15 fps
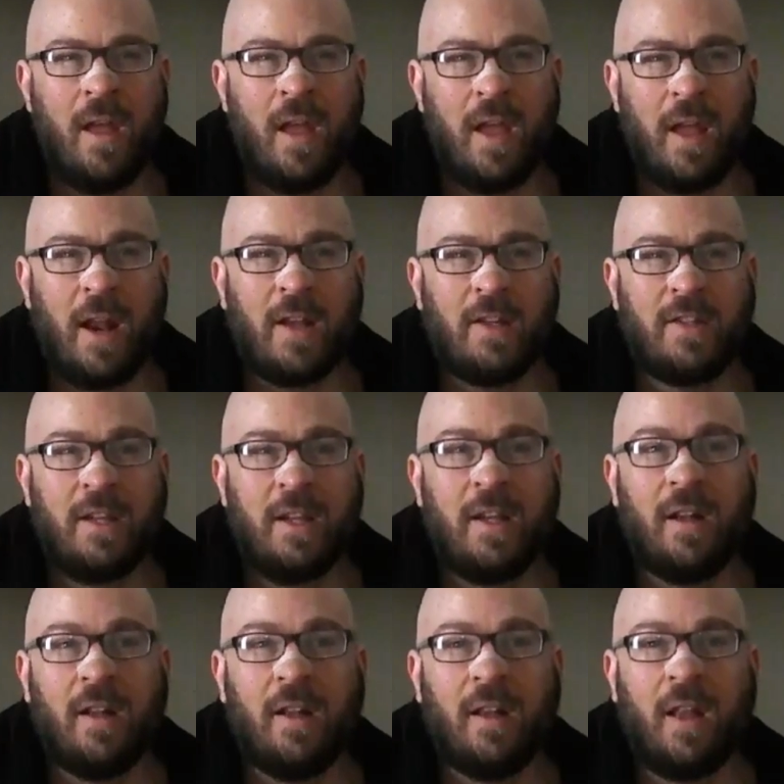And I see
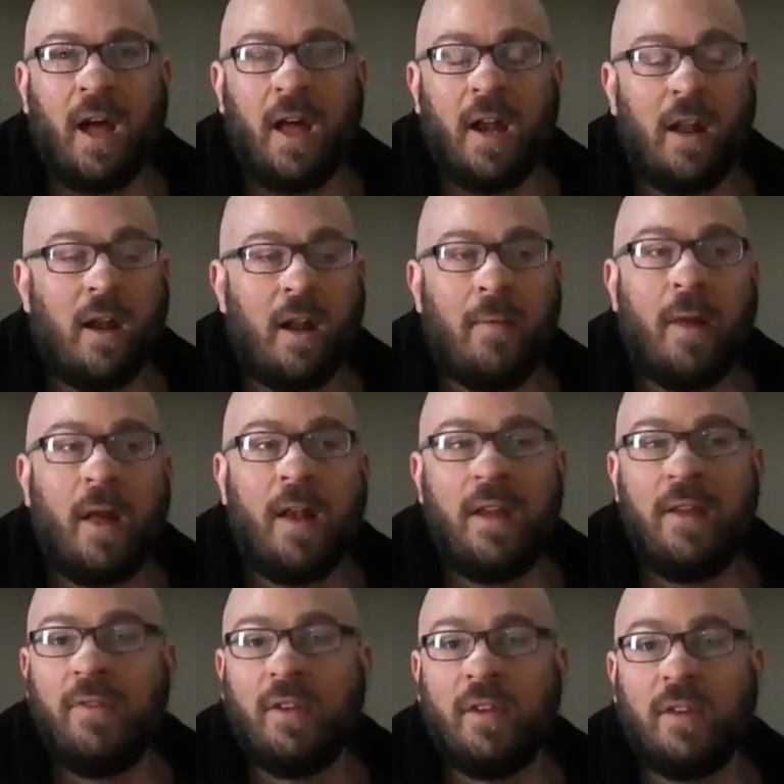it a lot, and I'm not
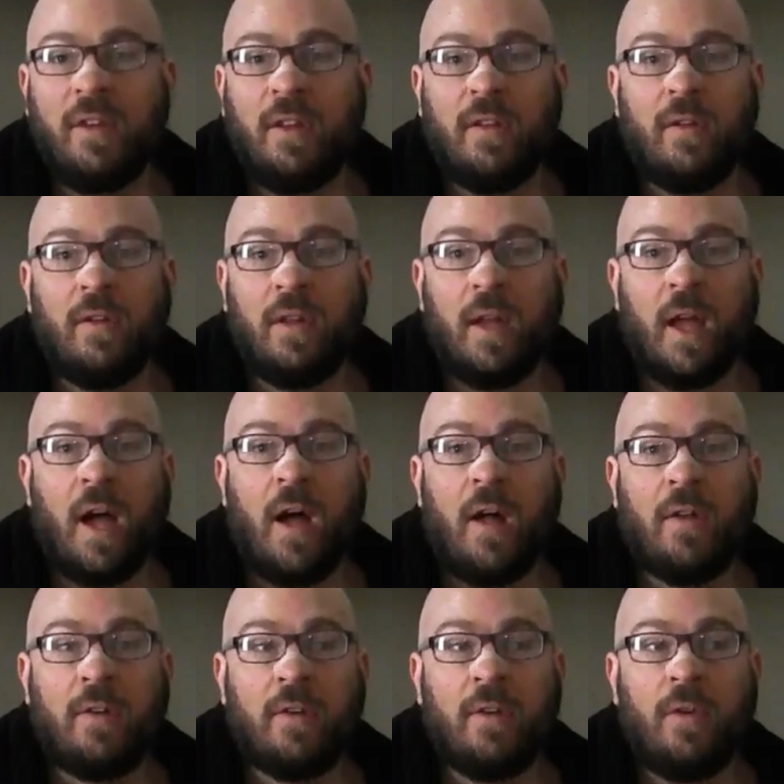even singling
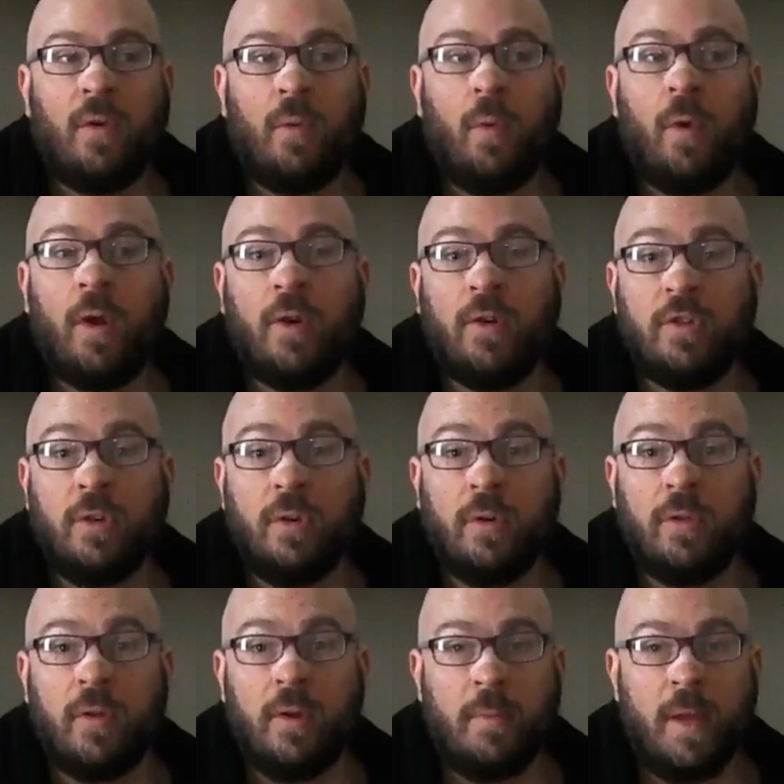out one or two or
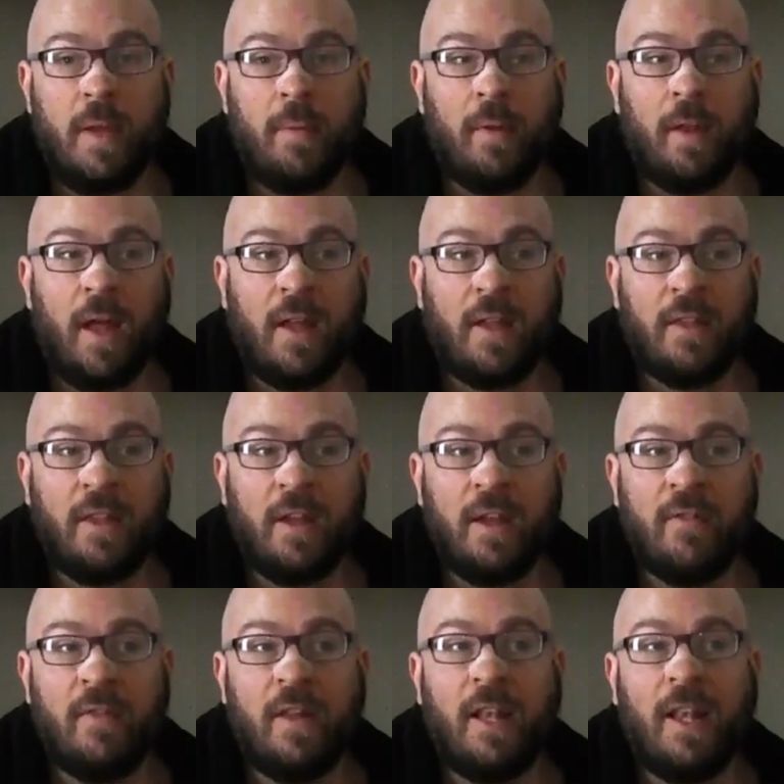three people. I can
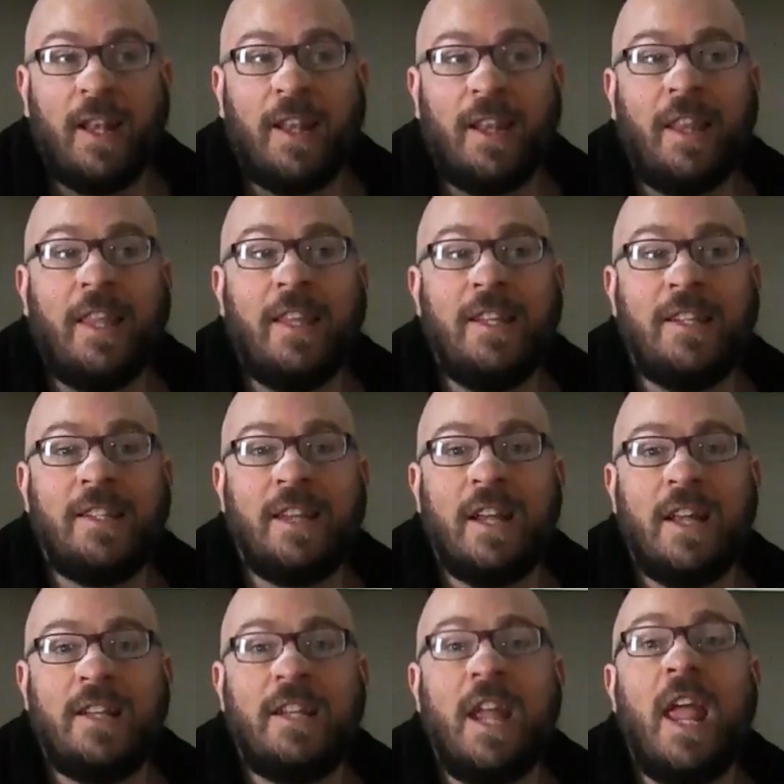think of at least
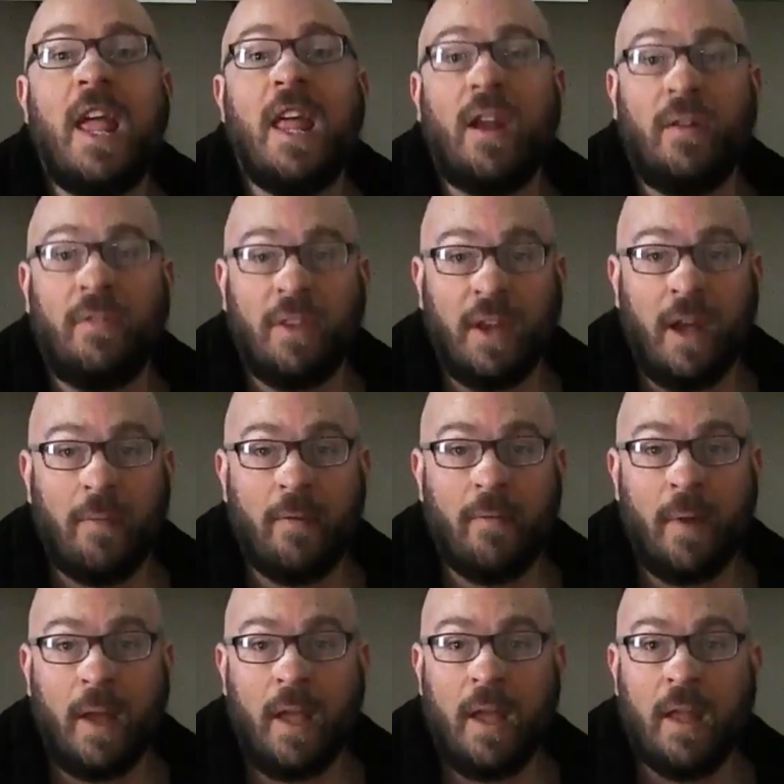ten off the top
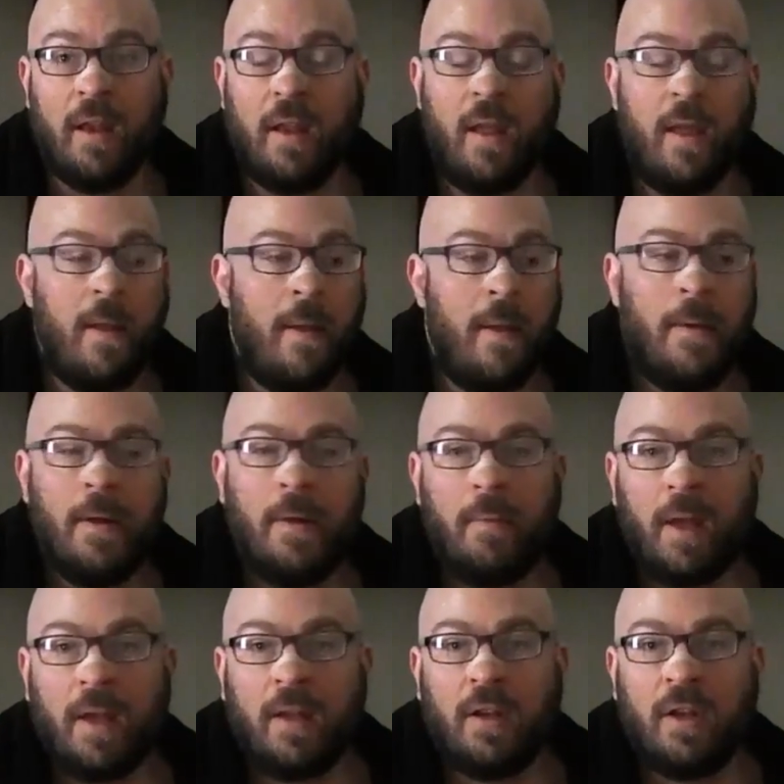of my head. I'm
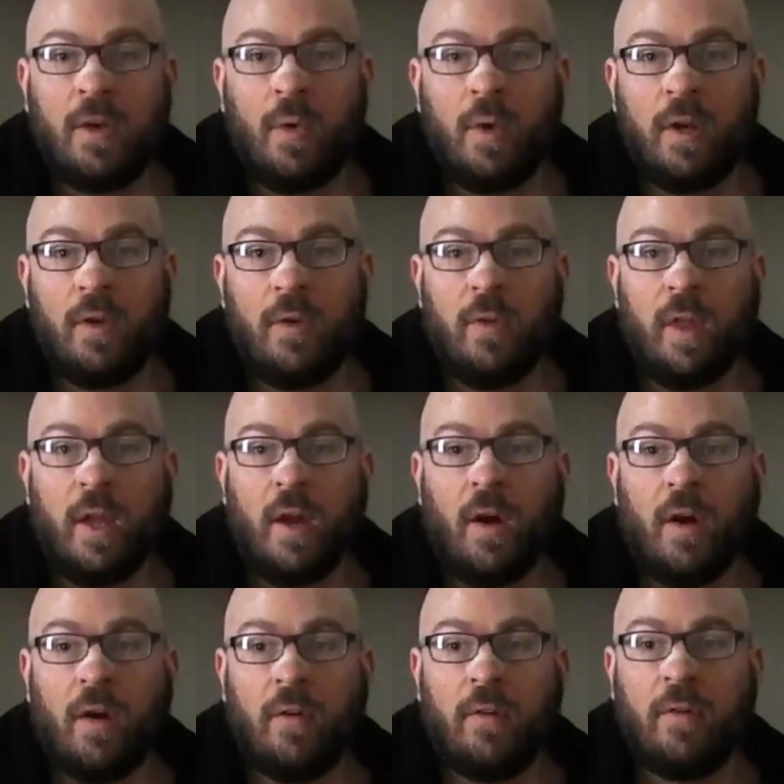not going to go into who they
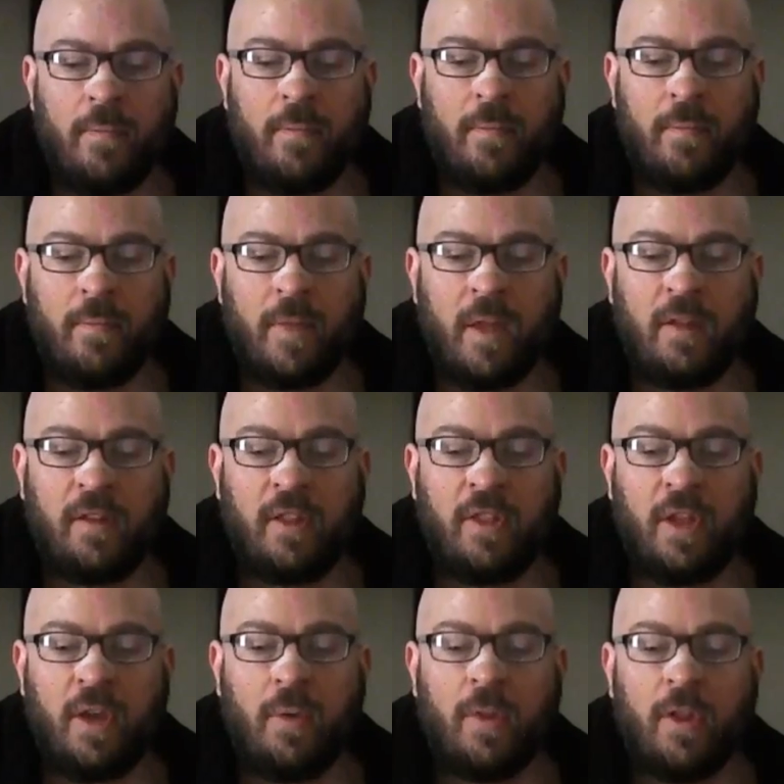are. That's the
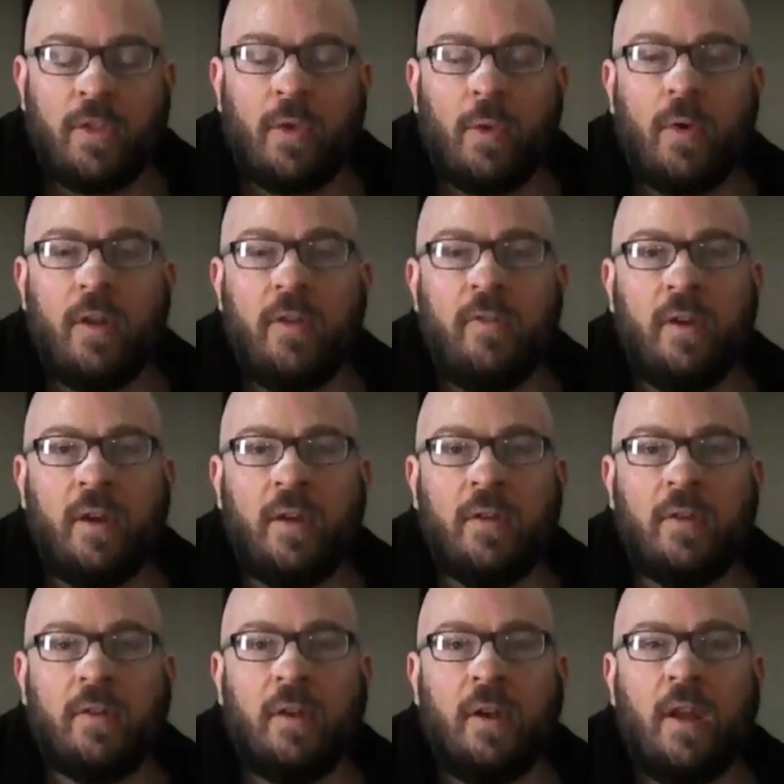thing with authority
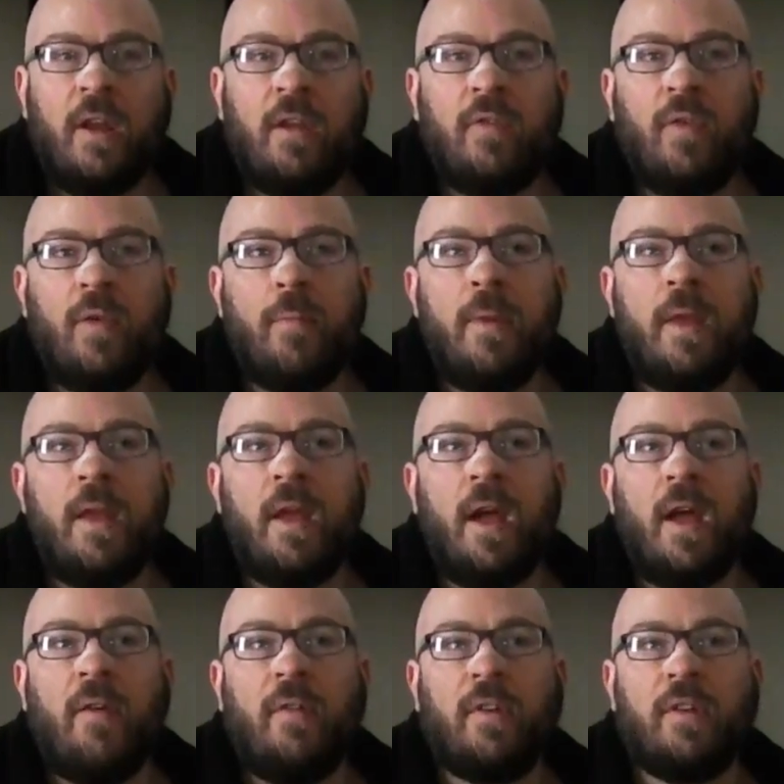figures. And I guess for me,
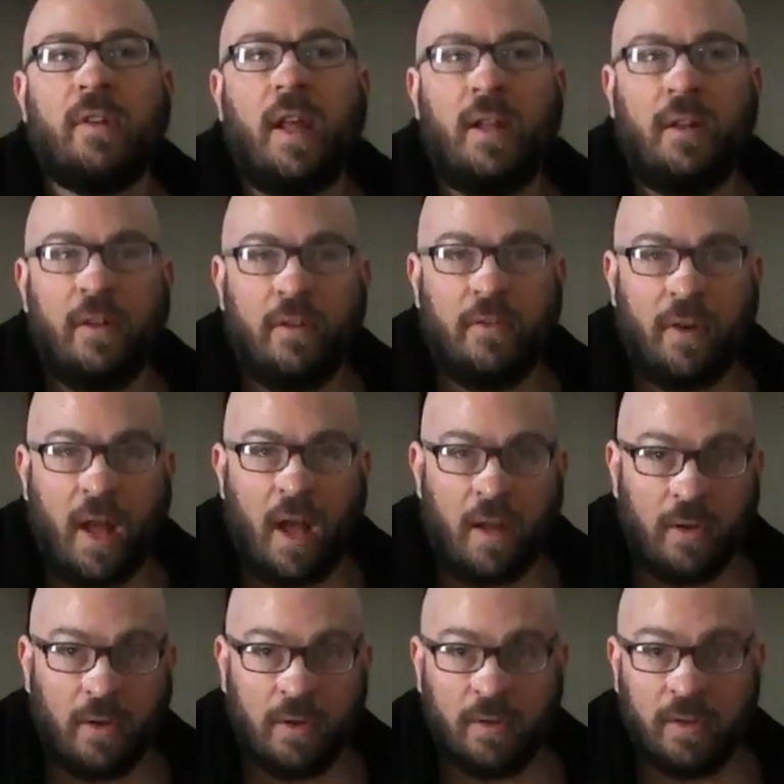I have a slightly different
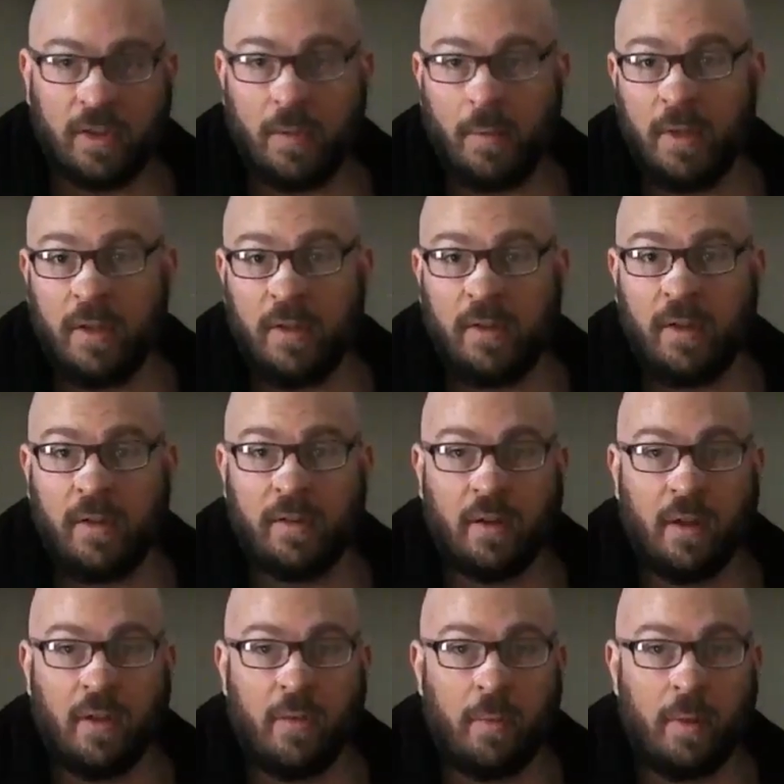outlook on some of these things
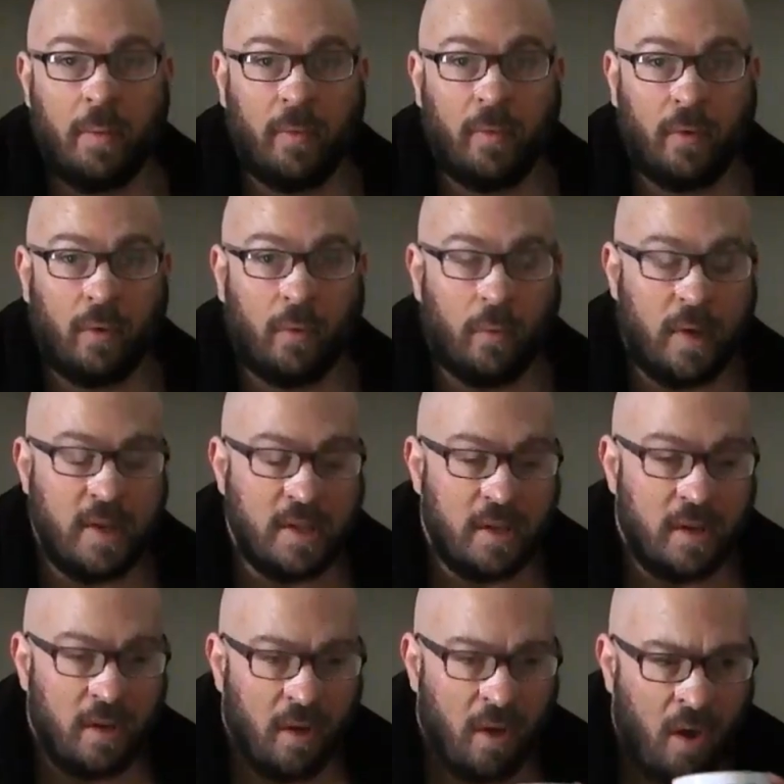than other people for a
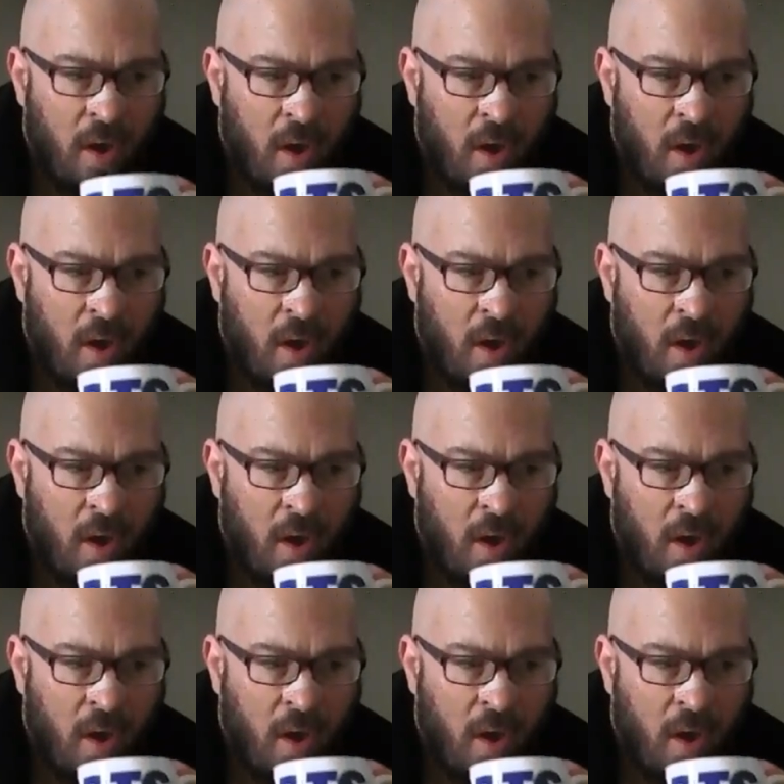reason.